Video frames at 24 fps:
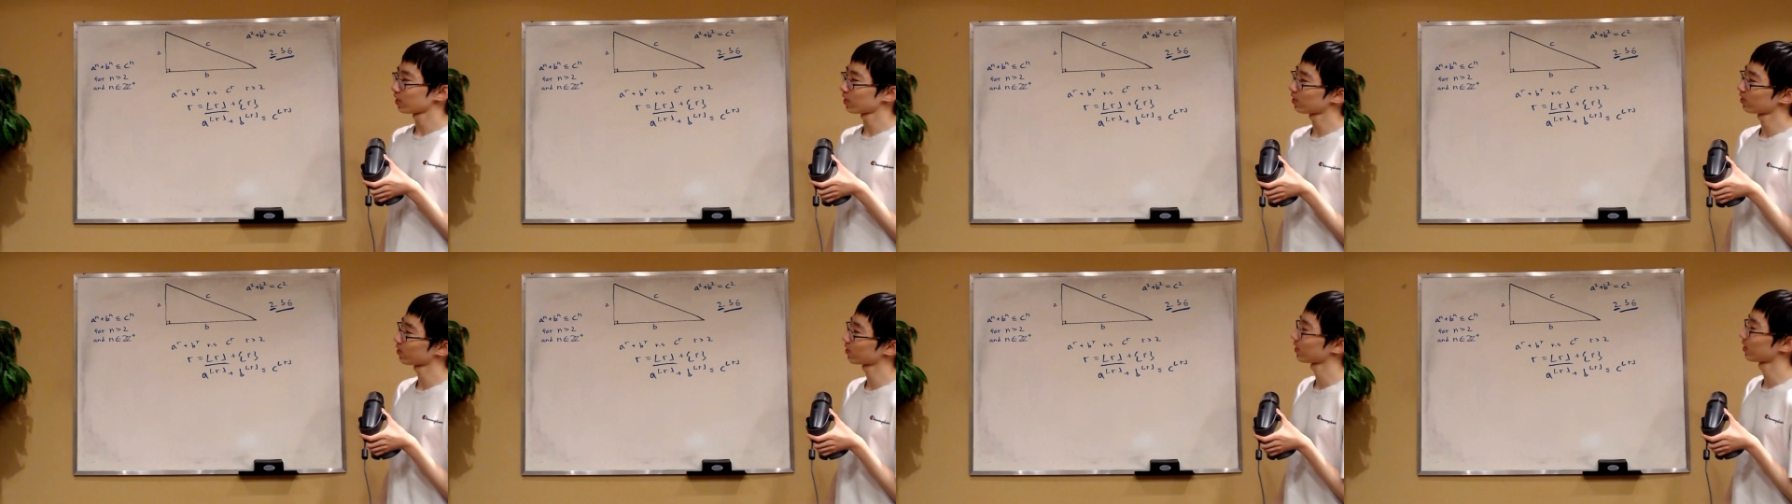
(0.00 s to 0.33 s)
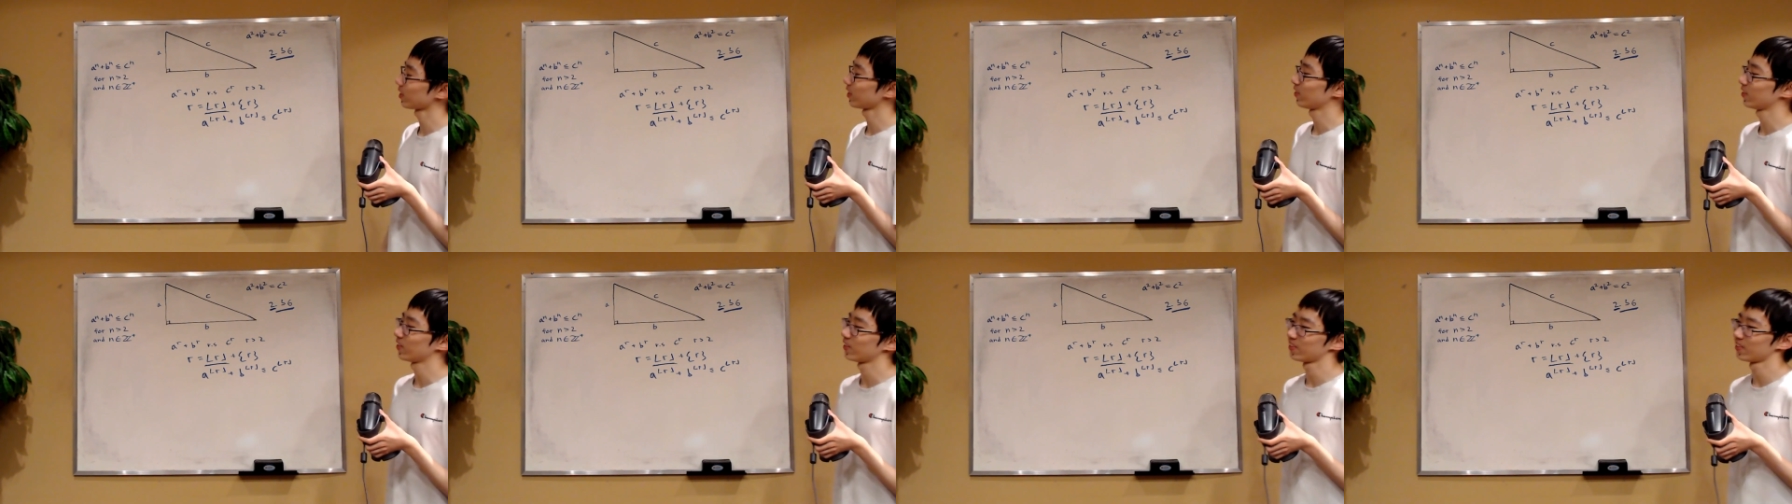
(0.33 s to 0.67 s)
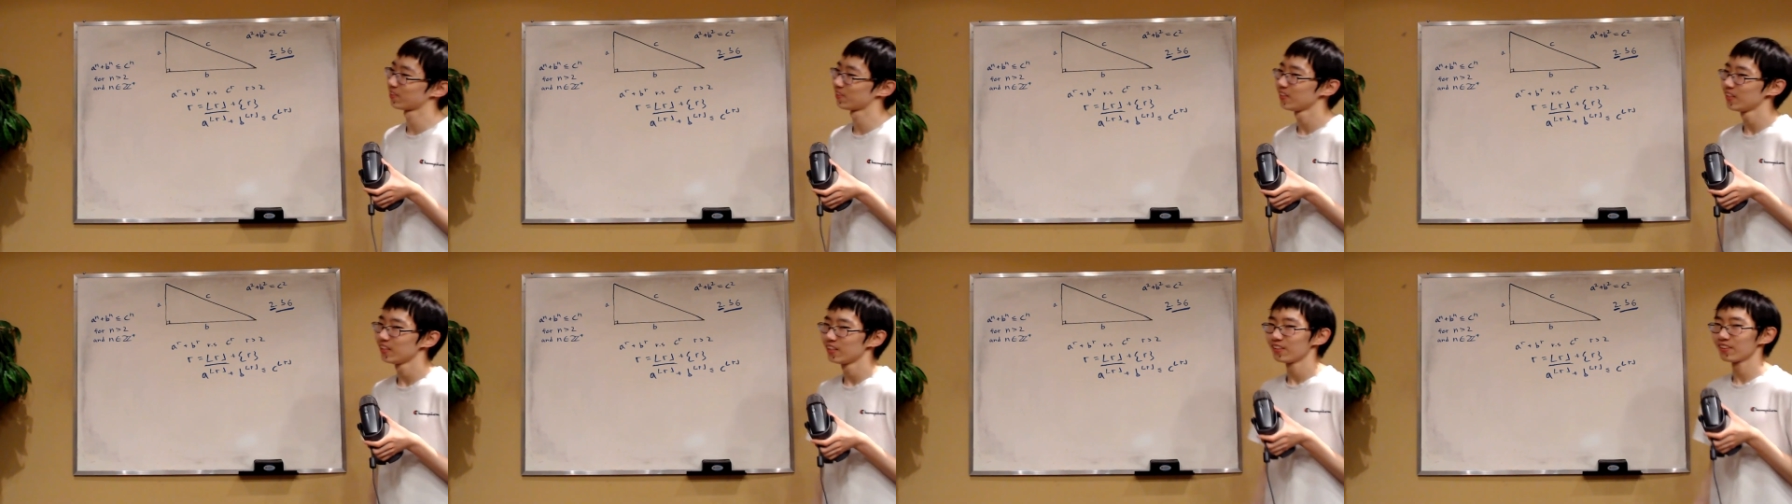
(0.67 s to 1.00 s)
Okay,
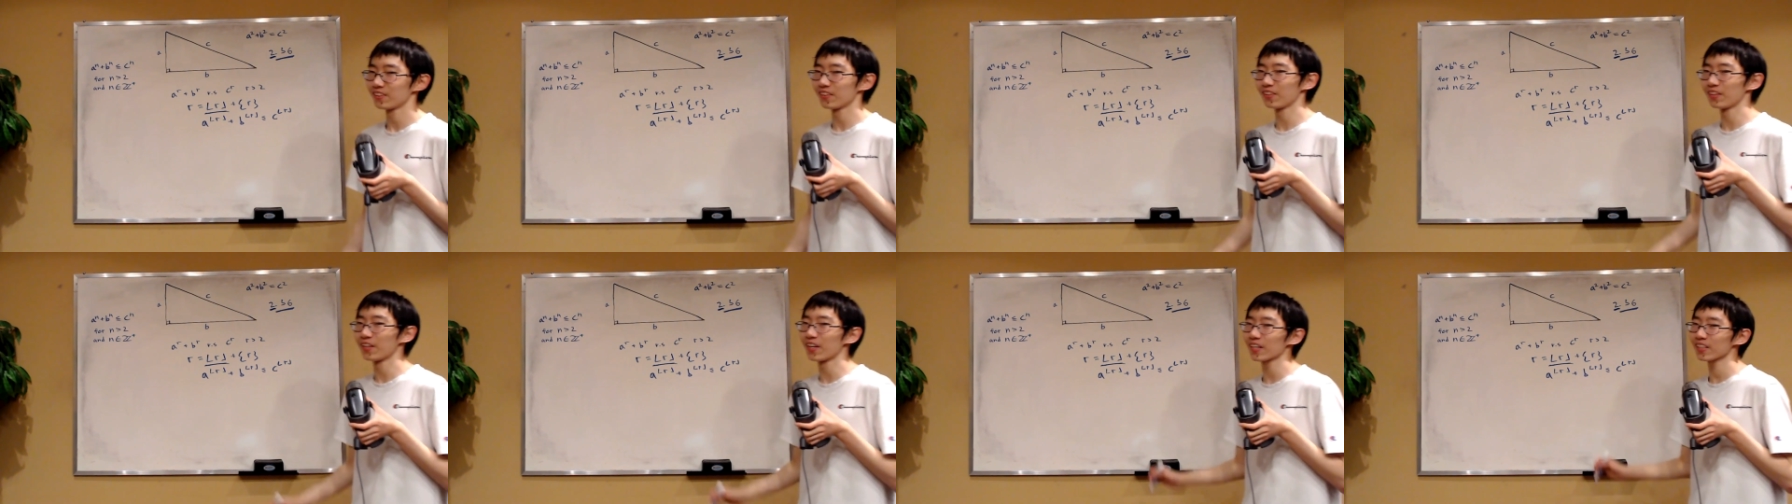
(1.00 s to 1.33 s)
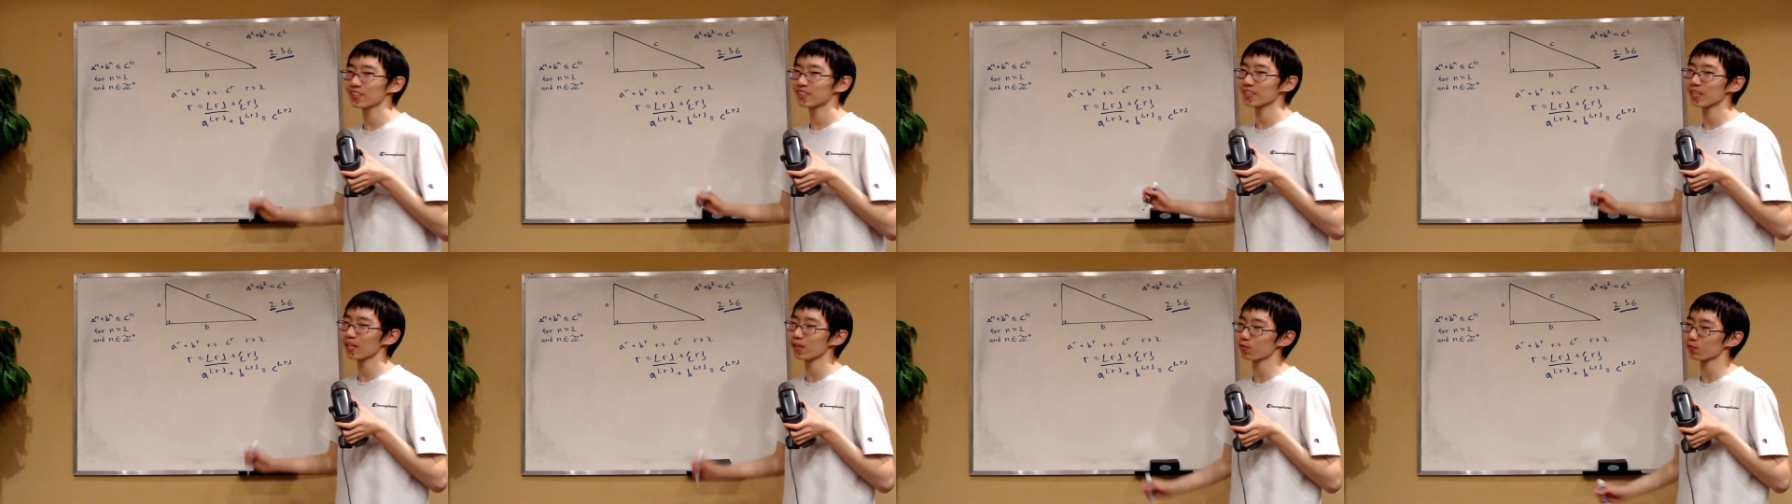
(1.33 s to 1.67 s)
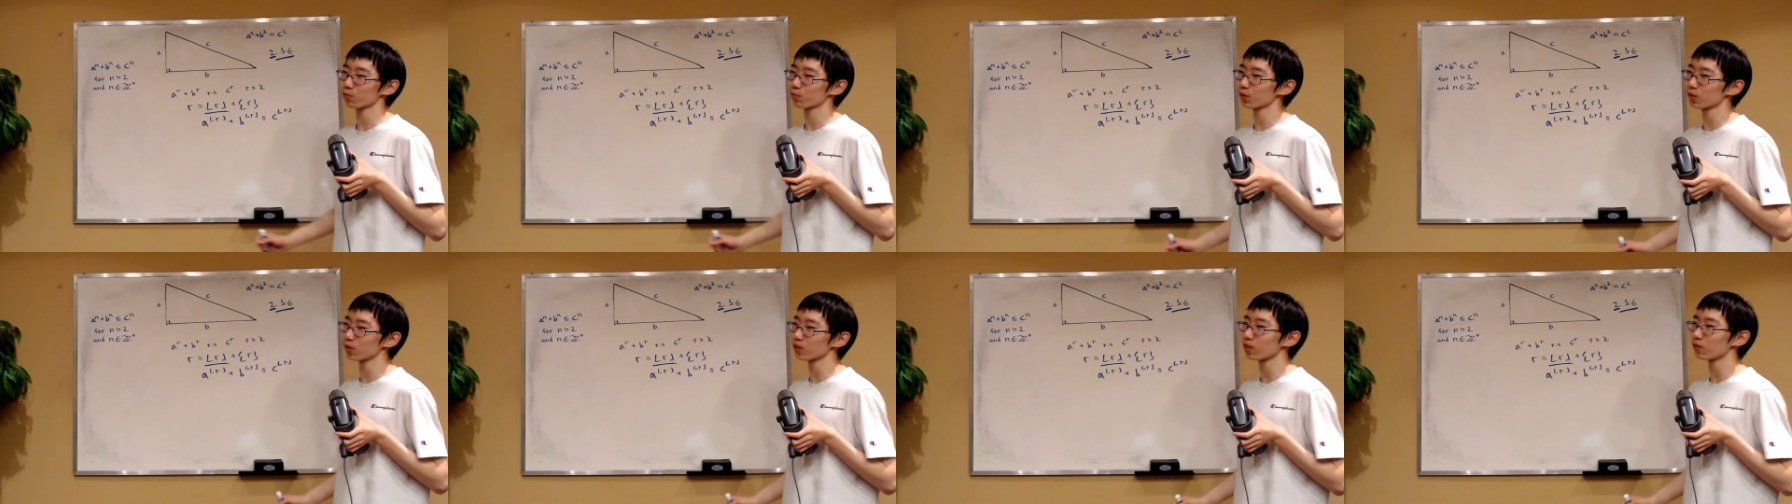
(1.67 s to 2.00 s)
the next step
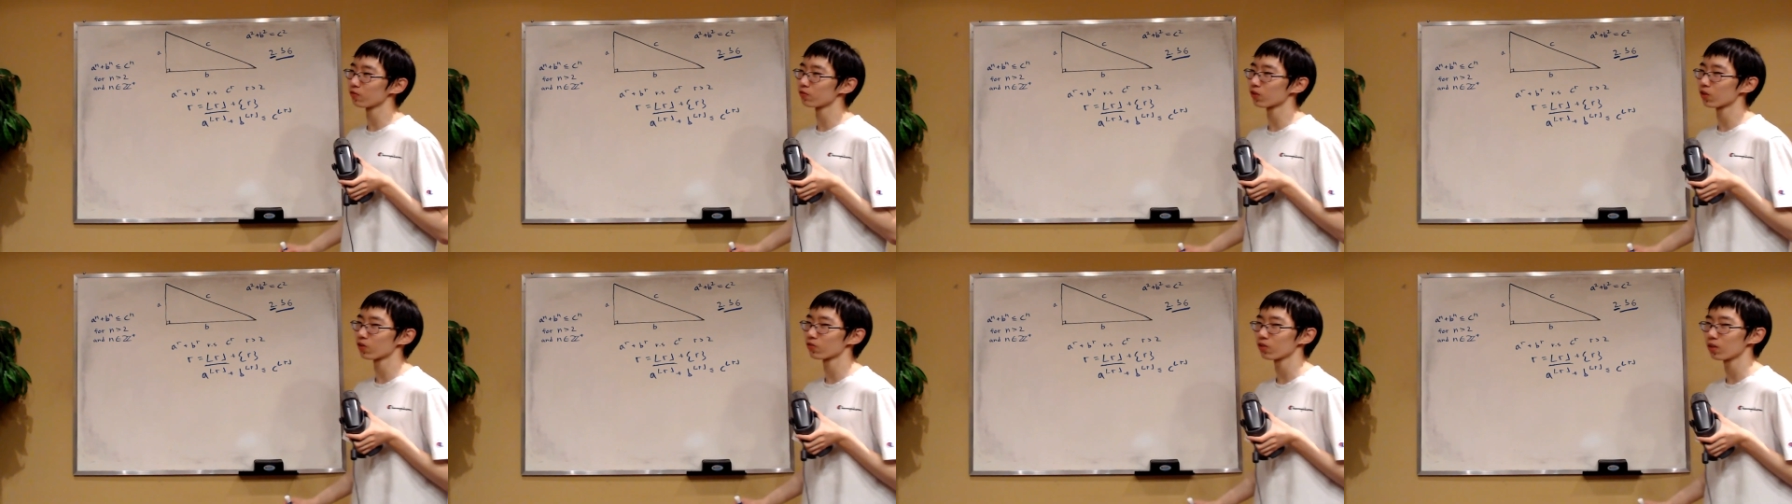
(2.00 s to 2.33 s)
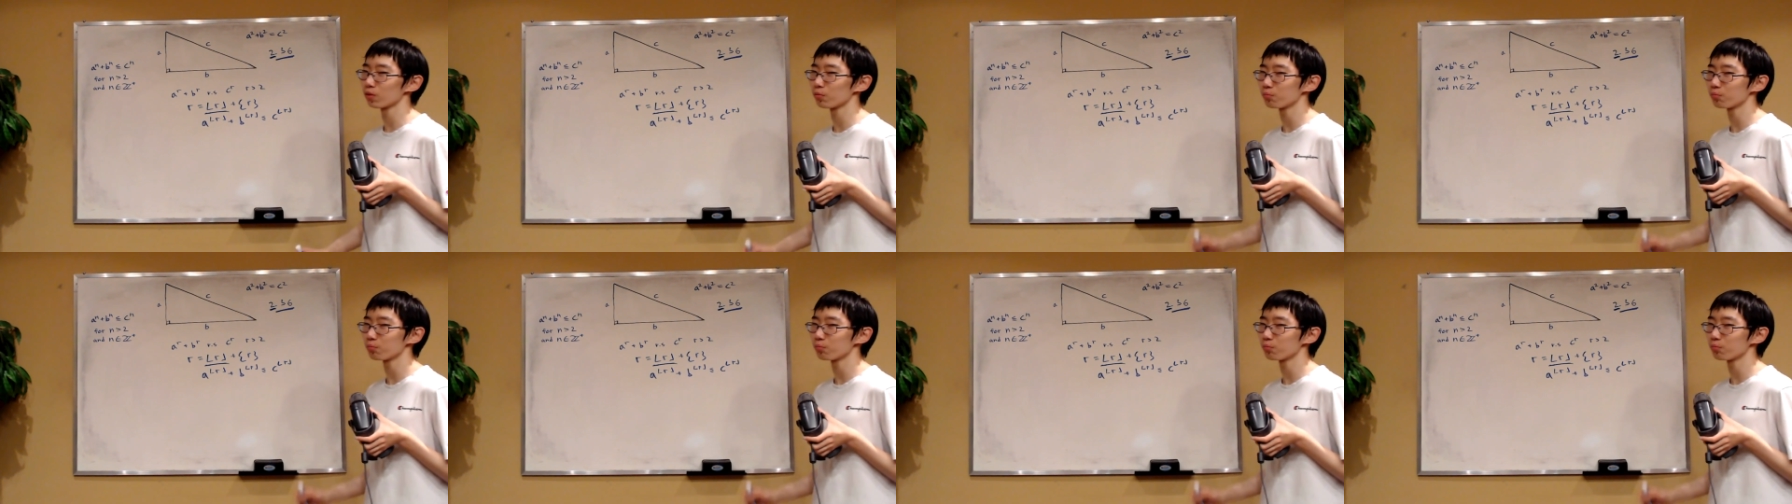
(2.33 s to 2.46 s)
will involve a